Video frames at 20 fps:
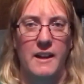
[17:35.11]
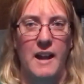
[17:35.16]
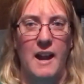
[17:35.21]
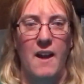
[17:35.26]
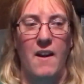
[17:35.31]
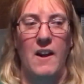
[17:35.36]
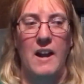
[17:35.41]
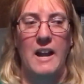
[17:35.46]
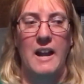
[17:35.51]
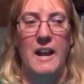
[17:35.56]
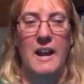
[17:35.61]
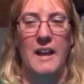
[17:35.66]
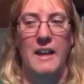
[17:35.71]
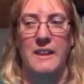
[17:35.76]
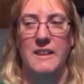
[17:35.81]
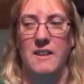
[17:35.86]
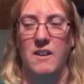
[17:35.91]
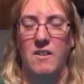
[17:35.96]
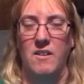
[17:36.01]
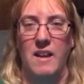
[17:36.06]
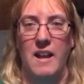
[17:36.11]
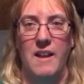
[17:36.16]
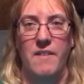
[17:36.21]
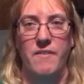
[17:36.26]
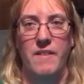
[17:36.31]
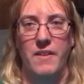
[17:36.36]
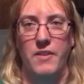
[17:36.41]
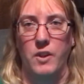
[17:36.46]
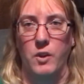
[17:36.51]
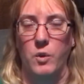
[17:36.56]
Carrie and their life
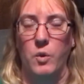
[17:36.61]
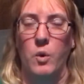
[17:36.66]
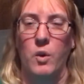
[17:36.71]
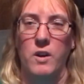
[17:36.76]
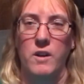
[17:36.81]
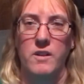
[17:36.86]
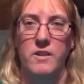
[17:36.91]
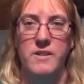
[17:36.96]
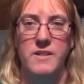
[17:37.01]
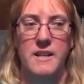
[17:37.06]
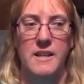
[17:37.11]
at the Laurels,